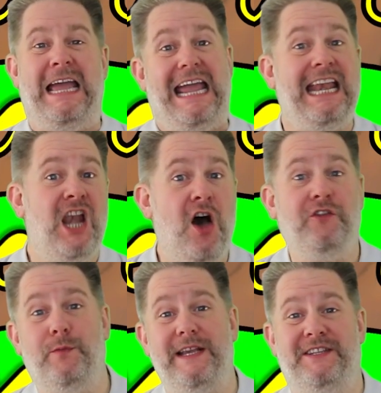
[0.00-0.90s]
In
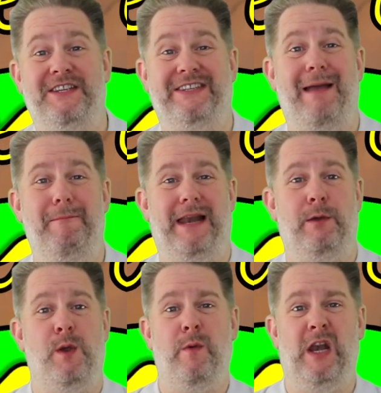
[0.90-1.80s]
last week's assembly
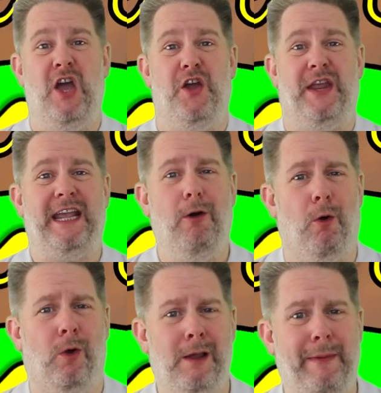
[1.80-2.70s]
we were learning
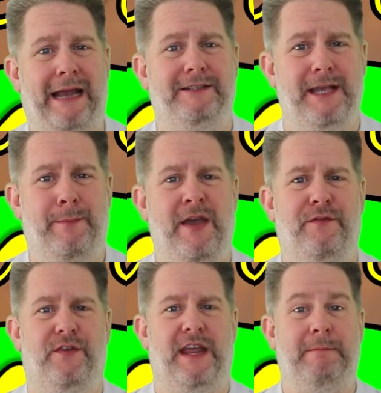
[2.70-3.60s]
all about
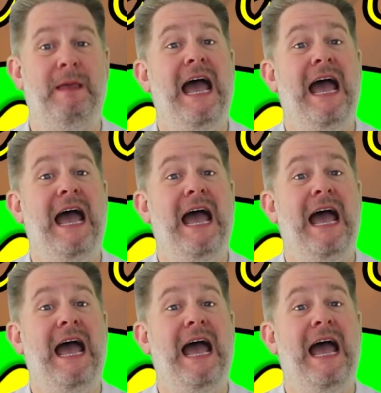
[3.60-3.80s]
Epiphany